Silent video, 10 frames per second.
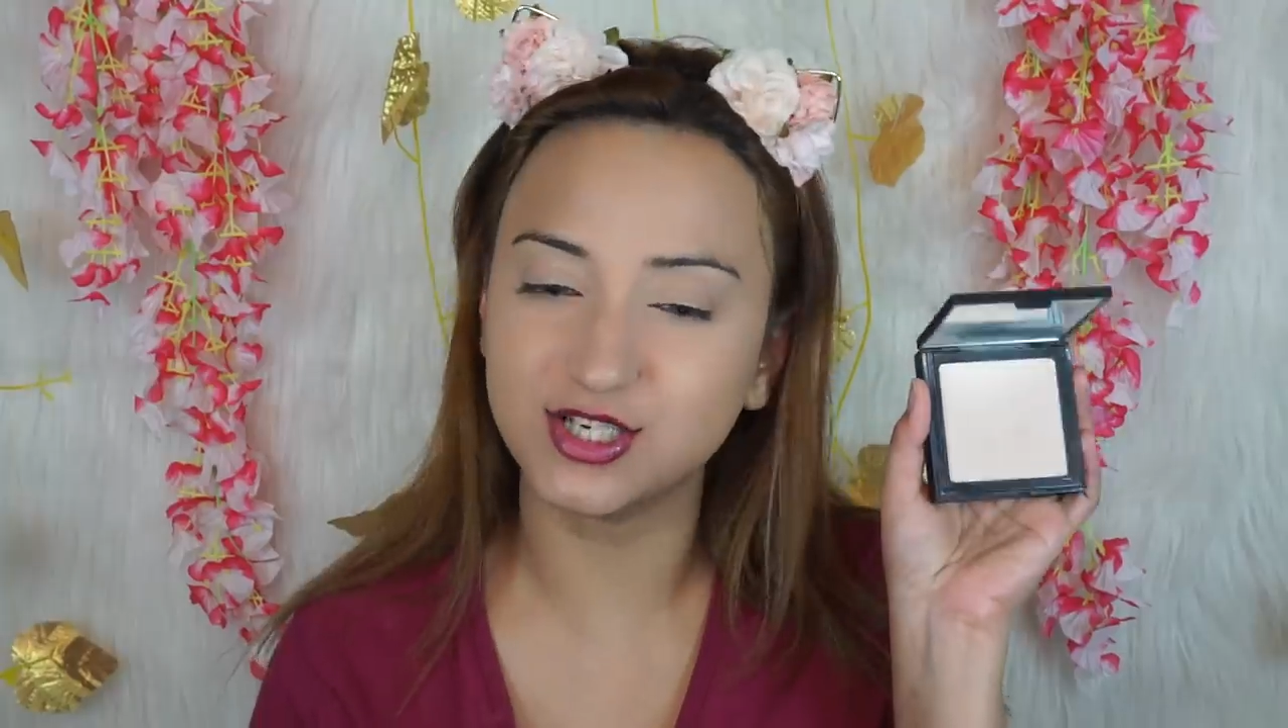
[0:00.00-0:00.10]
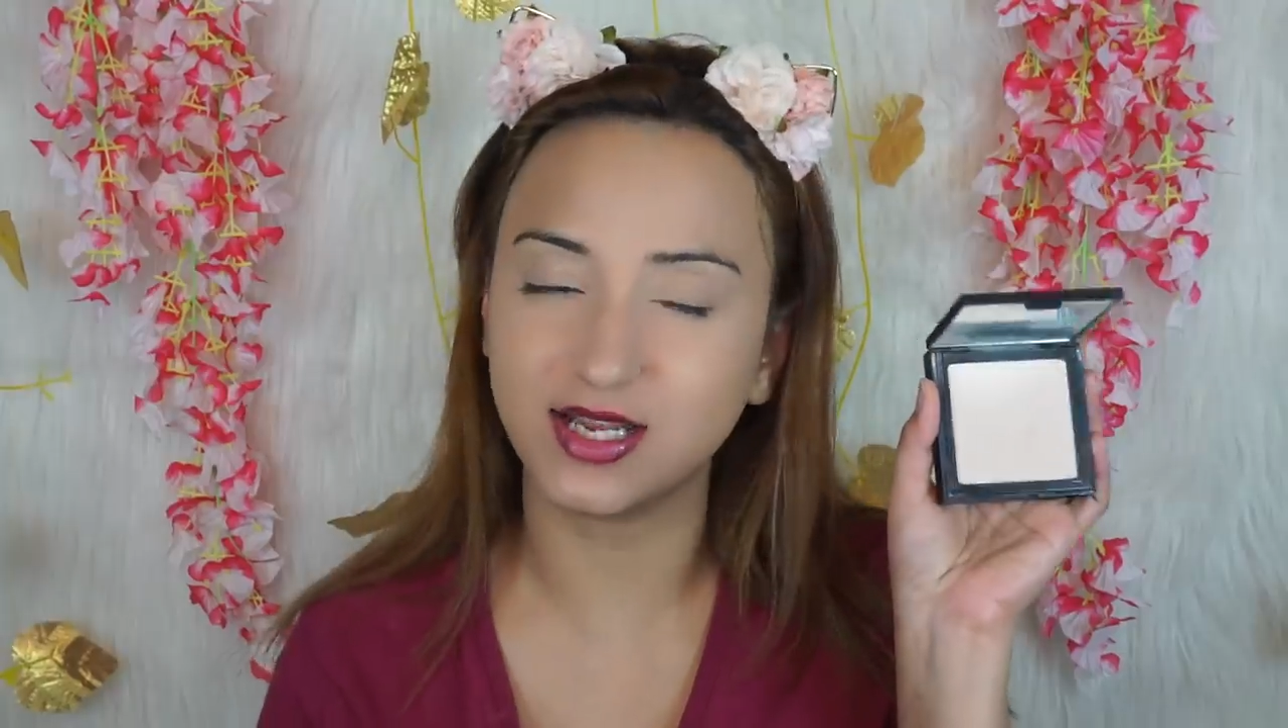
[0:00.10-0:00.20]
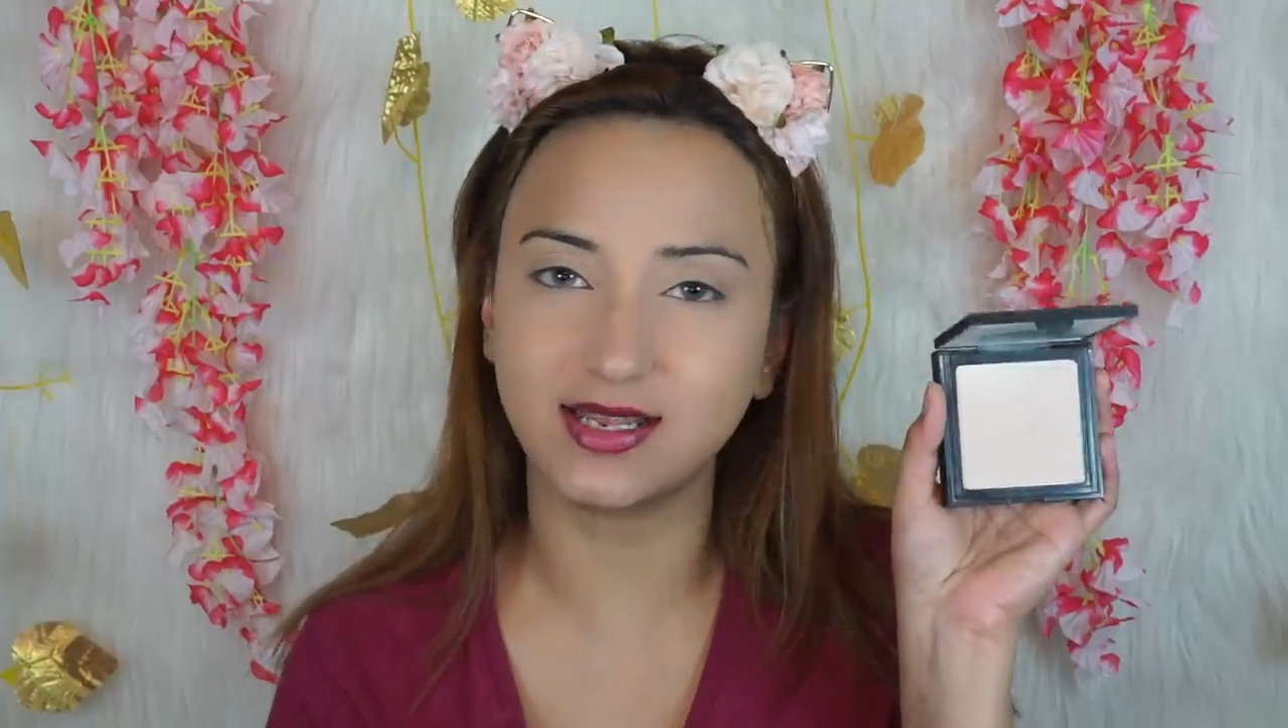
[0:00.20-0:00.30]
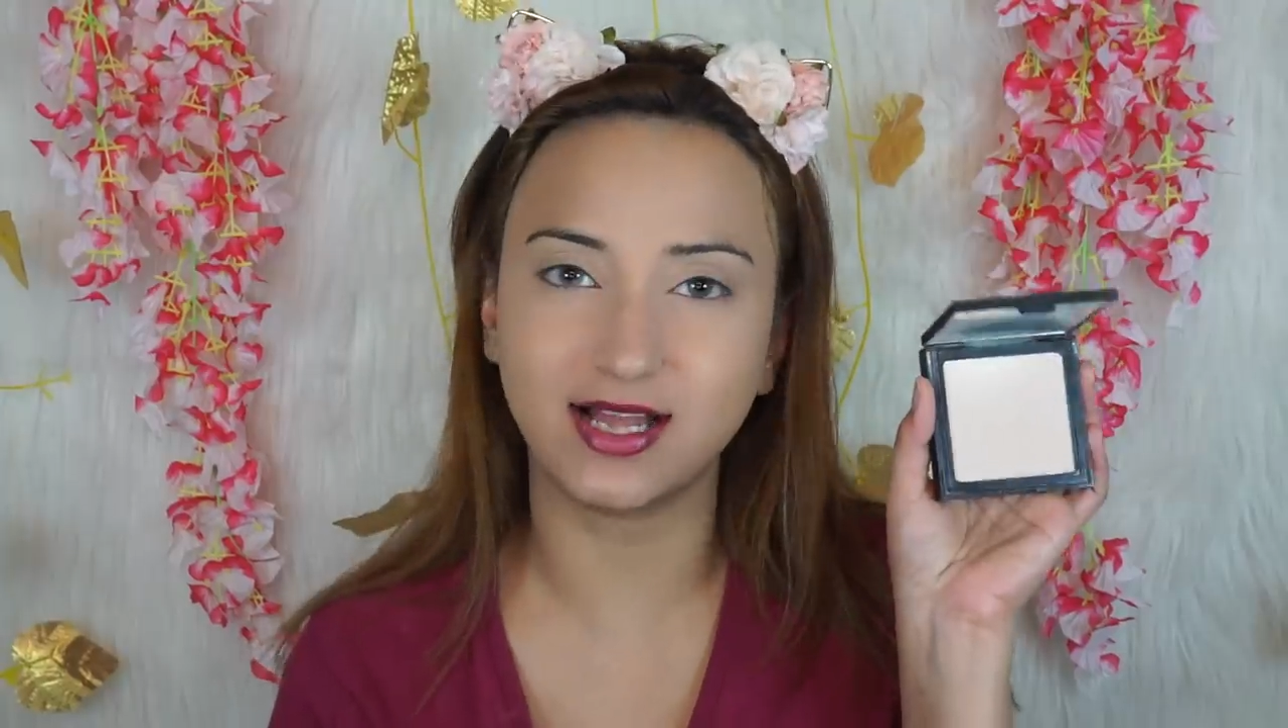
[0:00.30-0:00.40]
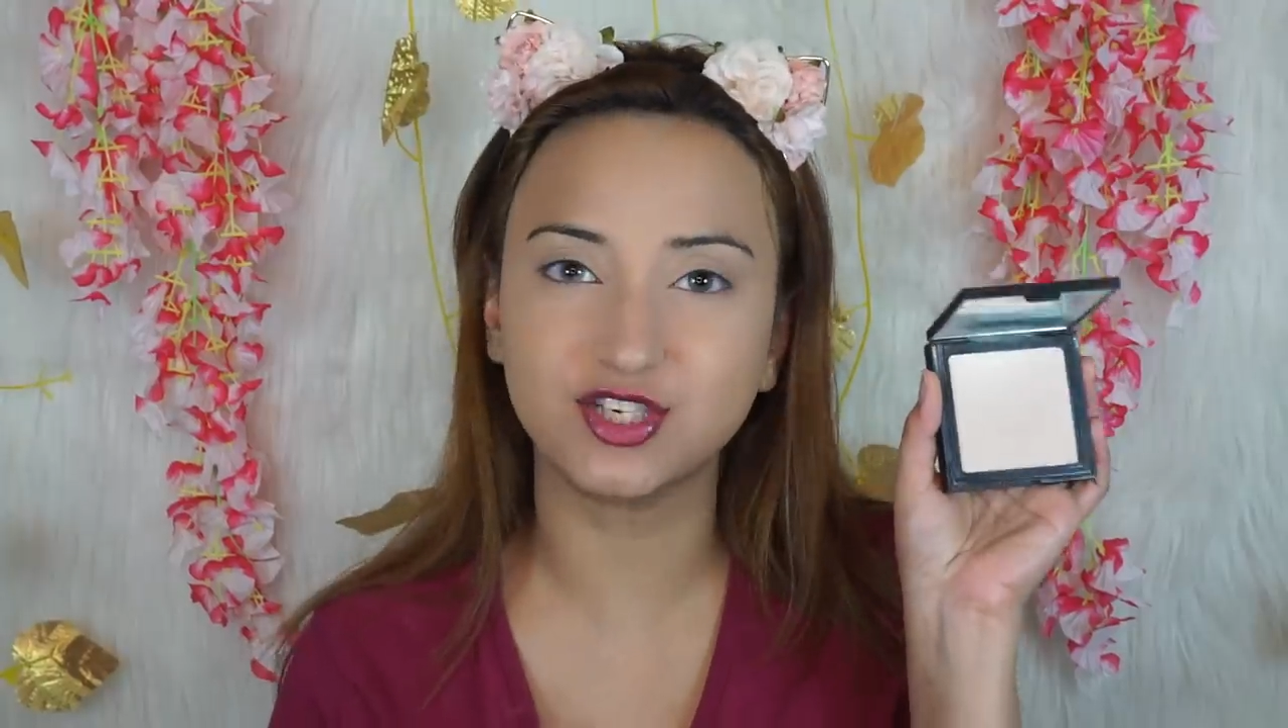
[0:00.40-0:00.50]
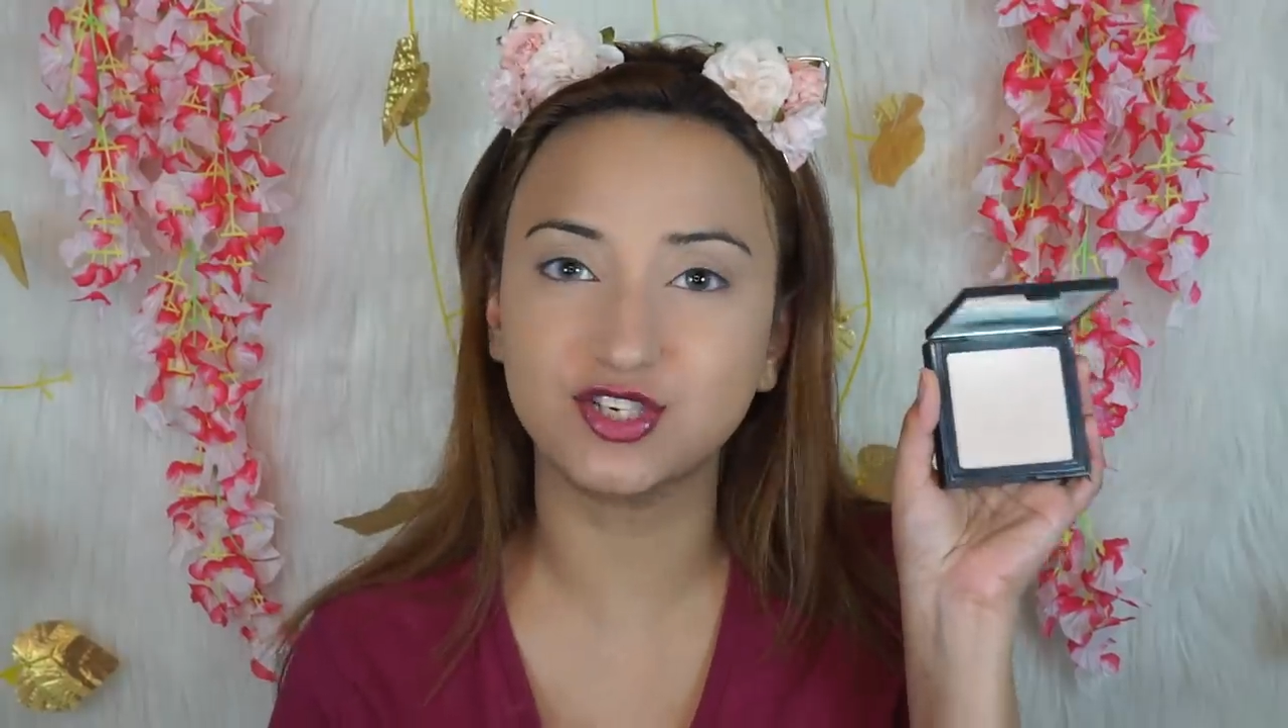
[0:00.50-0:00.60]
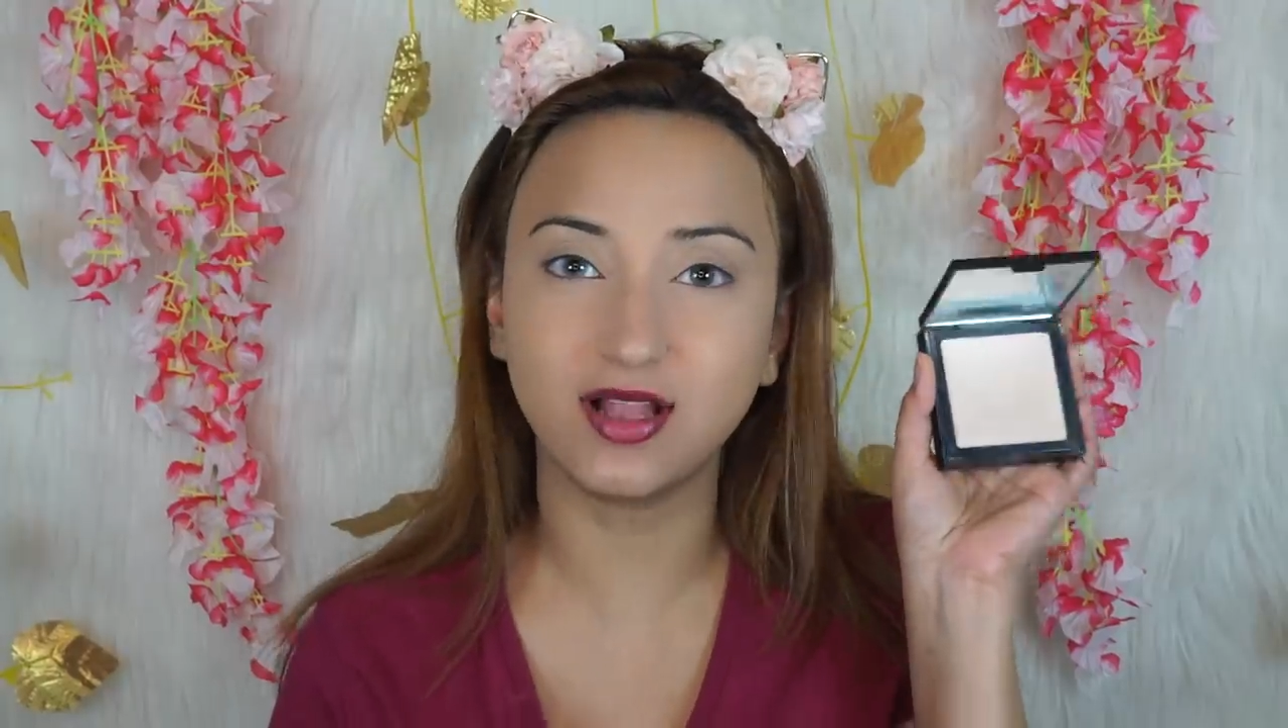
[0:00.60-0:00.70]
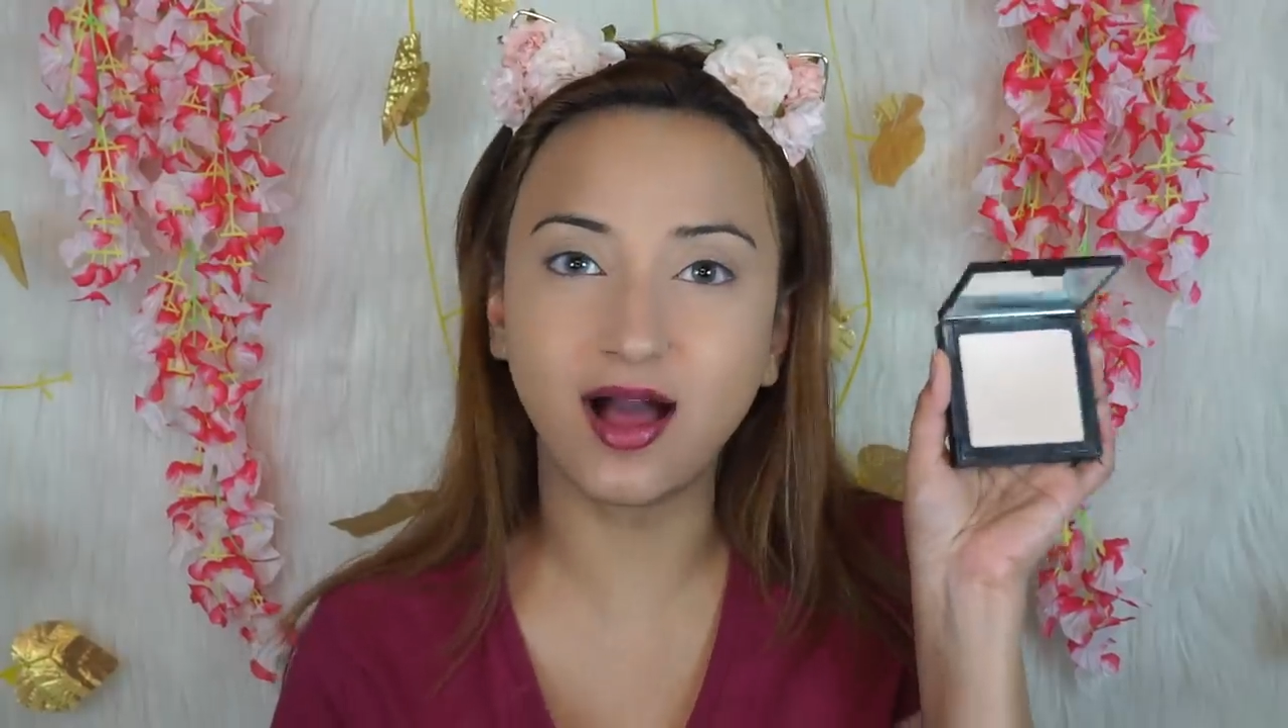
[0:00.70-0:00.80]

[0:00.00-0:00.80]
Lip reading: shade Natural